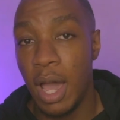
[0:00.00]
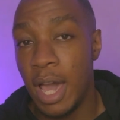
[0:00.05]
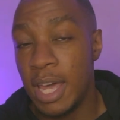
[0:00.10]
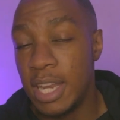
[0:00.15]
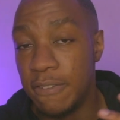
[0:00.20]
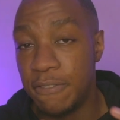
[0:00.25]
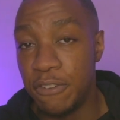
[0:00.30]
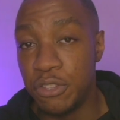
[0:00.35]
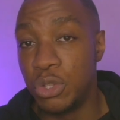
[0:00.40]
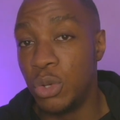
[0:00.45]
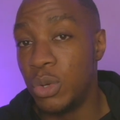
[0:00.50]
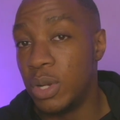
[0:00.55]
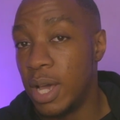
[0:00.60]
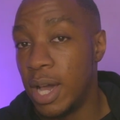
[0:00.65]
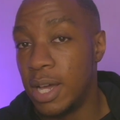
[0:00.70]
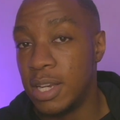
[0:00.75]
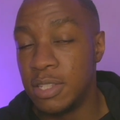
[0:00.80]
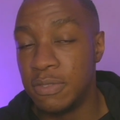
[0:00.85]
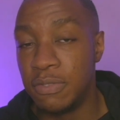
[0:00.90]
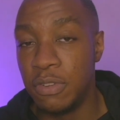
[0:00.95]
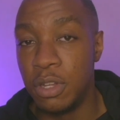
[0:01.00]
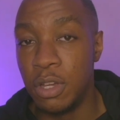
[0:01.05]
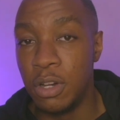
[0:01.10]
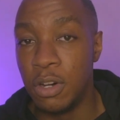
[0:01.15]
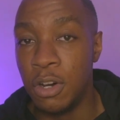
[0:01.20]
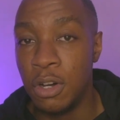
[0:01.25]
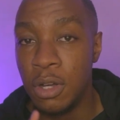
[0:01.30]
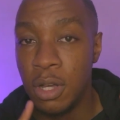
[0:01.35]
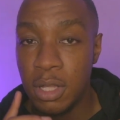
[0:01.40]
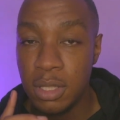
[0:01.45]
And if you do like this
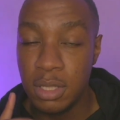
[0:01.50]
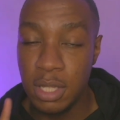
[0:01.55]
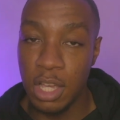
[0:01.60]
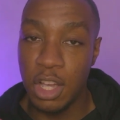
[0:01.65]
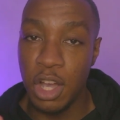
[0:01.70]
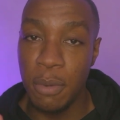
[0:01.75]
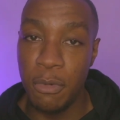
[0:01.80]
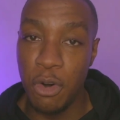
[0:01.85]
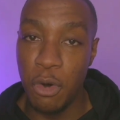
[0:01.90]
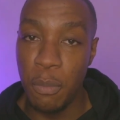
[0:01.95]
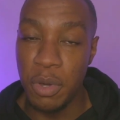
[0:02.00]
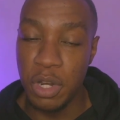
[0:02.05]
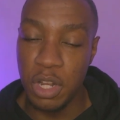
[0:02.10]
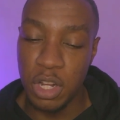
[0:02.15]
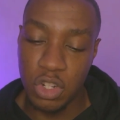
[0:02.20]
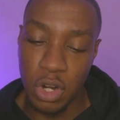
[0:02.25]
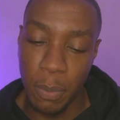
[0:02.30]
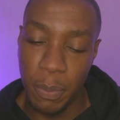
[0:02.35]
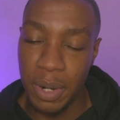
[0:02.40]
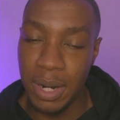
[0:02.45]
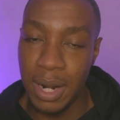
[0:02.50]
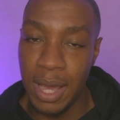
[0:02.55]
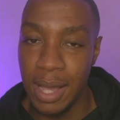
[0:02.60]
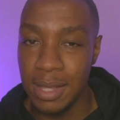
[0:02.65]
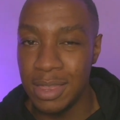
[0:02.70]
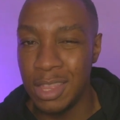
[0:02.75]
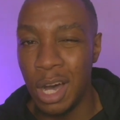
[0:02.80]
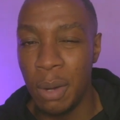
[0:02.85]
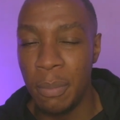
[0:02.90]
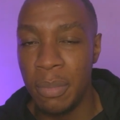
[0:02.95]
video, take a moment, let's drop a
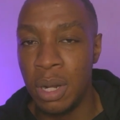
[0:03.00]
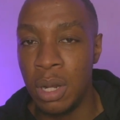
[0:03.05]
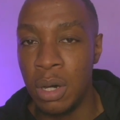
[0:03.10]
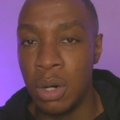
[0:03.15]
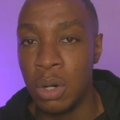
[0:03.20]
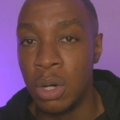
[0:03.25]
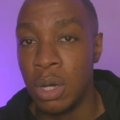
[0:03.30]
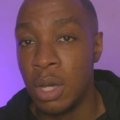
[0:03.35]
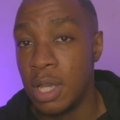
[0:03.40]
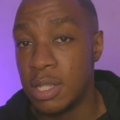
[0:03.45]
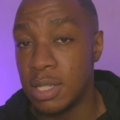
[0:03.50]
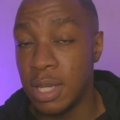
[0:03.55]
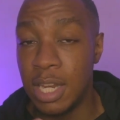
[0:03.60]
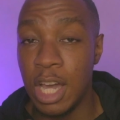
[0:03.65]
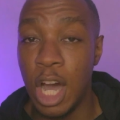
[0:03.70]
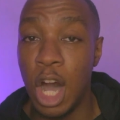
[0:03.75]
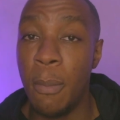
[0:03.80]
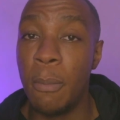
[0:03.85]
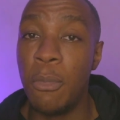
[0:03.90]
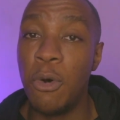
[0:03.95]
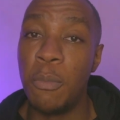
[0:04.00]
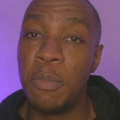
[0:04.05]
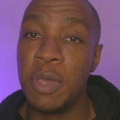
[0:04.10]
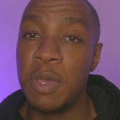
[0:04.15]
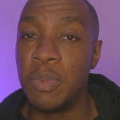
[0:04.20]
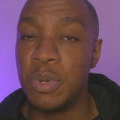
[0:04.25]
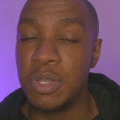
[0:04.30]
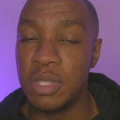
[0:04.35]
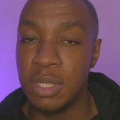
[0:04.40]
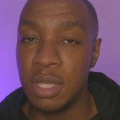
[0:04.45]
like down below. It's going to help more
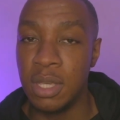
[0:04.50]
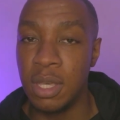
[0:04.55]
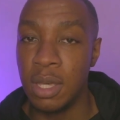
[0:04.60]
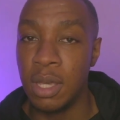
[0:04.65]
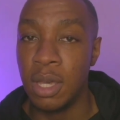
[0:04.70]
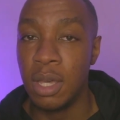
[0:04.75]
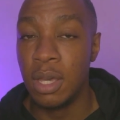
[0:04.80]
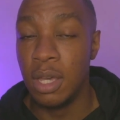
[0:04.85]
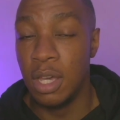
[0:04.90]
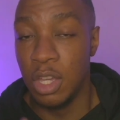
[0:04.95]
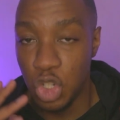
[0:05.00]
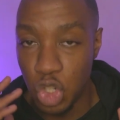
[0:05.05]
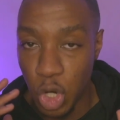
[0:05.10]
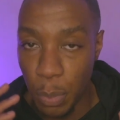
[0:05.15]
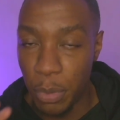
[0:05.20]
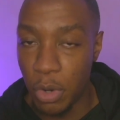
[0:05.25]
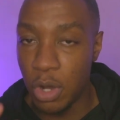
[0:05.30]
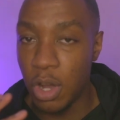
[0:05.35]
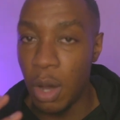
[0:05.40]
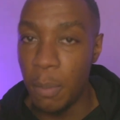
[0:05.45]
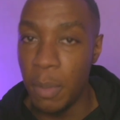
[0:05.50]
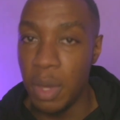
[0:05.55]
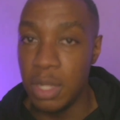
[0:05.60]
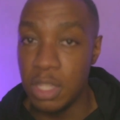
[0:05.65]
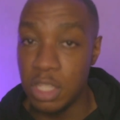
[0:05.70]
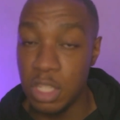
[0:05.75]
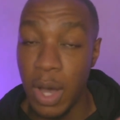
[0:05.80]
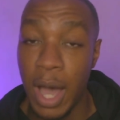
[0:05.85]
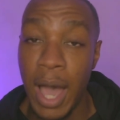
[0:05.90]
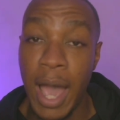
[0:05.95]
people see it, and drop a comment
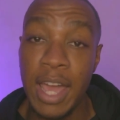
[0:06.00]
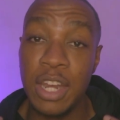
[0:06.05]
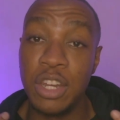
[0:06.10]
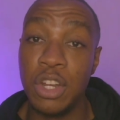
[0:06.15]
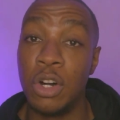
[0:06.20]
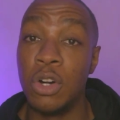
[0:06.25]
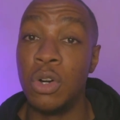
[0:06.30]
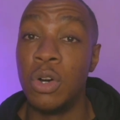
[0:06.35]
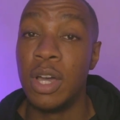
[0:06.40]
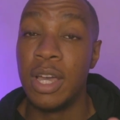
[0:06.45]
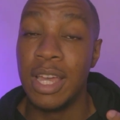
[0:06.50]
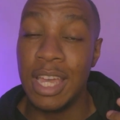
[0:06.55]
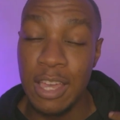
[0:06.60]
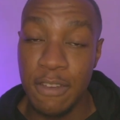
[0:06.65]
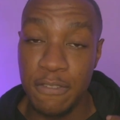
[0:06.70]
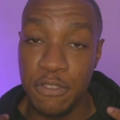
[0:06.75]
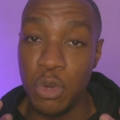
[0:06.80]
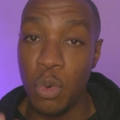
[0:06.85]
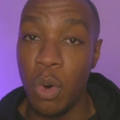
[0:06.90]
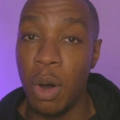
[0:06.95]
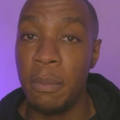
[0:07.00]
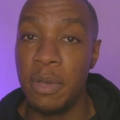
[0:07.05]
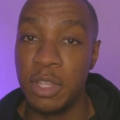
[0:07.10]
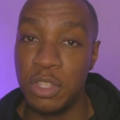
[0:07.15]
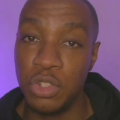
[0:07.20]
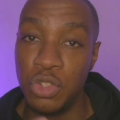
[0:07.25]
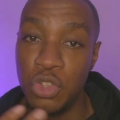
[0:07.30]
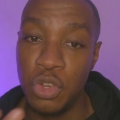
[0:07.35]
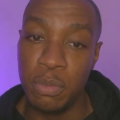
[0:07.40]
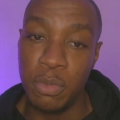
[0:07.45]
so I know if you want me
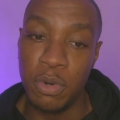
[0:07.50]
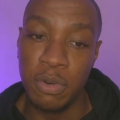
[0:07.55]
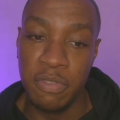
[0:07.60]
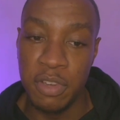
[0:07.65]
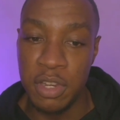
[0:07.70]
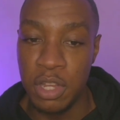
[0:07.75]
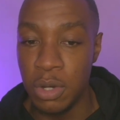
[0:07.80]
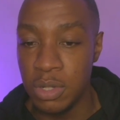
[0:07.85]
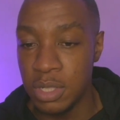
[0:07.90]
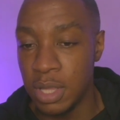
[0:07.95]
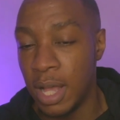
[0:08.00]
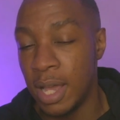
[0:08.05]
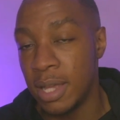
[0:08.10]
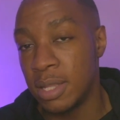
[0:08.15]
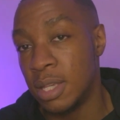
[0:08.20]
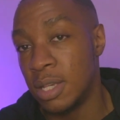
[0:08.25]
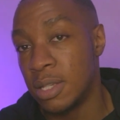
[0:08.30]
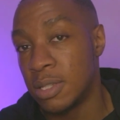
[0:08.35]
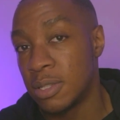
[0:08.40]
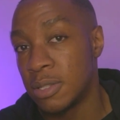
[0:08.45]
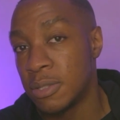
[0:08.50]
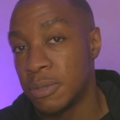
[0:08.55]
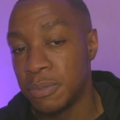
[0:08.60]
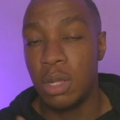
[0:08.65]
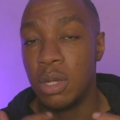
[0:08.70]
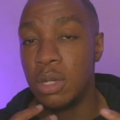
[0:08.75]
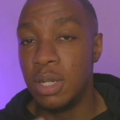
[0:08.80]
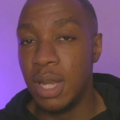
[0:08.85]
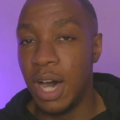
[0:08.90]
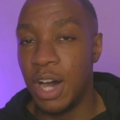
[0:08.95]
to do more videos like this.
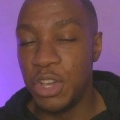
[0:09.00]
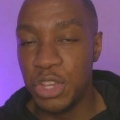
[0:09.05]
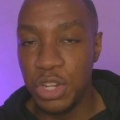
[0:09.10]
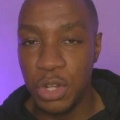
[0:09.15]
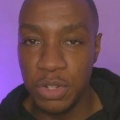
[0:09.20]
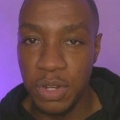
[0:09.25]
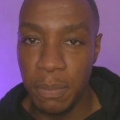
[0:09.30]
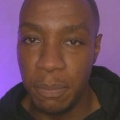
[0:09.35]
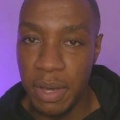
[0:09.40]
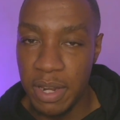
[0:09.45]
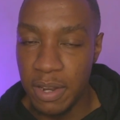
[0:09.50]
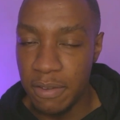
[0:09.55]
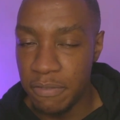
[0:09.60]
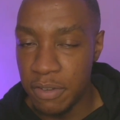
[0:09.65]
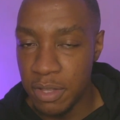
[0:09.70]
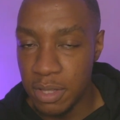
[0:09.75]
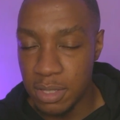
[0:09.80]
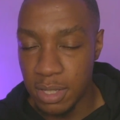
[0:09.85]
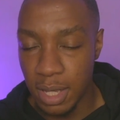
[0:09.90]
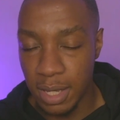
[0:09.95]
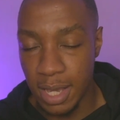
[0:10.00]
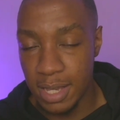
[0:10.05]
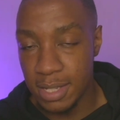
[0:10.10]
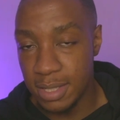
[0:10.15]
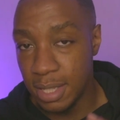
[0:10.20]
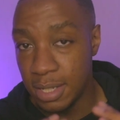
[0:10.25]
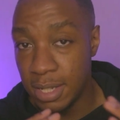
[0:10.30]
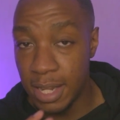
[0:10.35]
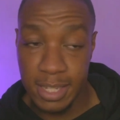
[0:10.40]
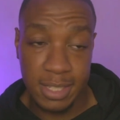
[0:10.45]
Now you know the benefits. I guess
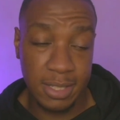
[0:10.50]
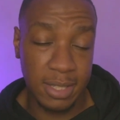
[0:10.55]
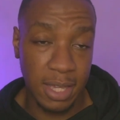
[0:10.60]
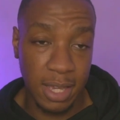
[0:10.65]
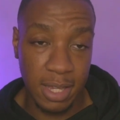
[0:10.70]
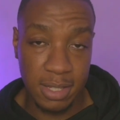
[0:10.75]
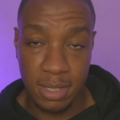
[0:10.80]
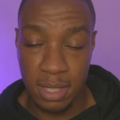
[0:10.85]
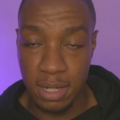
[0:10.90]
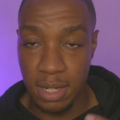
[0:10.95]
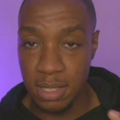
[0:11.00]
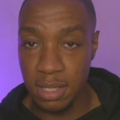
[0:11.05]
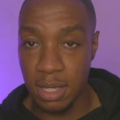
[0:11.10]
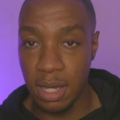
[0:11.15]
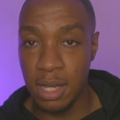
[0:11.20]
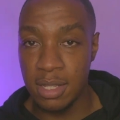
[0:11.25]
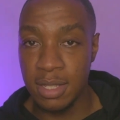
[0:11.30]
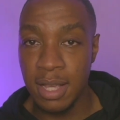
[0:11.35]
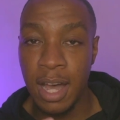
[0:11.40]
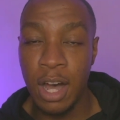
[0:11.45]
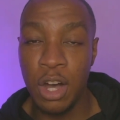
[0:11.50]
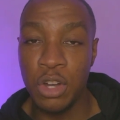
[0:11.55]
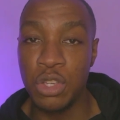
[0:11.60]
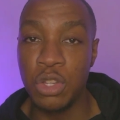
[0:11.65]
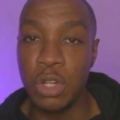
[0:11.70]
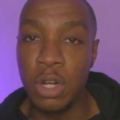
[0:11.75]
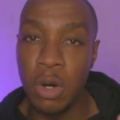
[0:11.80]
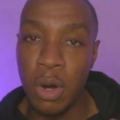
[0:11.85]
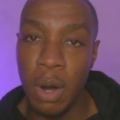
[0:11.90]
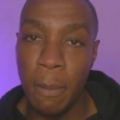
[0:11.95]
the next thing is to discuss how
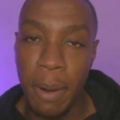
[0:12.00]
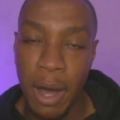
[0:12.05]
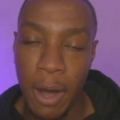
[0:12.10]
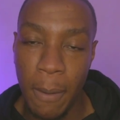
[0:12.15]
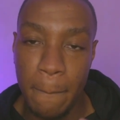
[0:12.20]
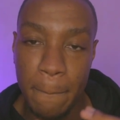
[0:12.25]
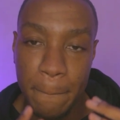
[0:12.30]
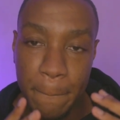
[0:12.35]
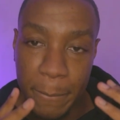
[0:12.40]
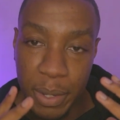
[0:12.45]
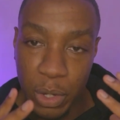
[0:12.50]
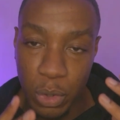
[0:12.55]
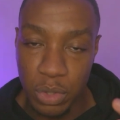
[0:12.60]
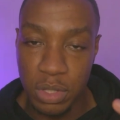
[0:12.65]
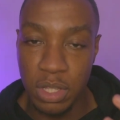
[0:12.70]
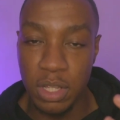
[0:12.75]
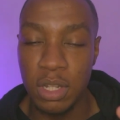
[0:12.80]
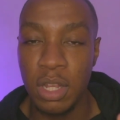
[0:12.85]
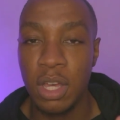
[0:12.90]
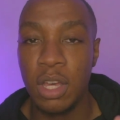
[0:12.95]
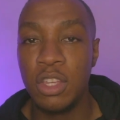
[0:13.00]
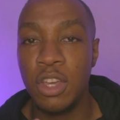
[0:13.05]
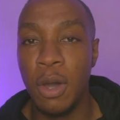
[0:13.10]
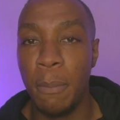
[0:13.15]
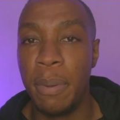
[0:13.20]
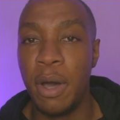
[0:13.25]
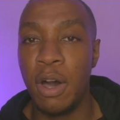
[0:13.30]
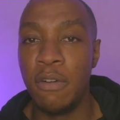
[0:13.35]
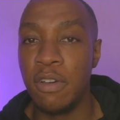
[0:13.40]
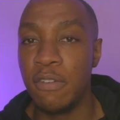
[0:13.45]
you go about building your
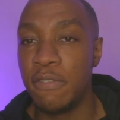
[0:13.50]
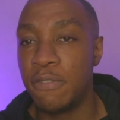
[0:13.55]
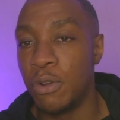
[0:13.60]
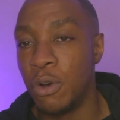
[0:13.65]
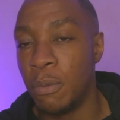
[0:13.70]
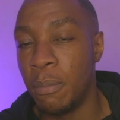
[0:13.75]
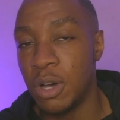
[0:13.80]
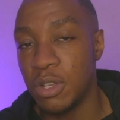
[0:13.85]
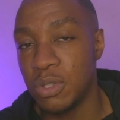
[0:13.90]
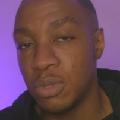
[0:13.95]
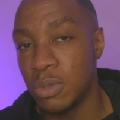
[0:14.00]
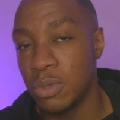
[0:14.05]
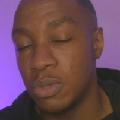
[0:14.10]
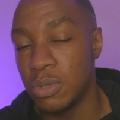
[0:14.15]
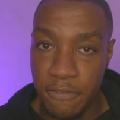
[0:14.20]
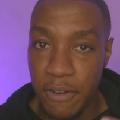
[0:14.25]
pelvic floor muscles.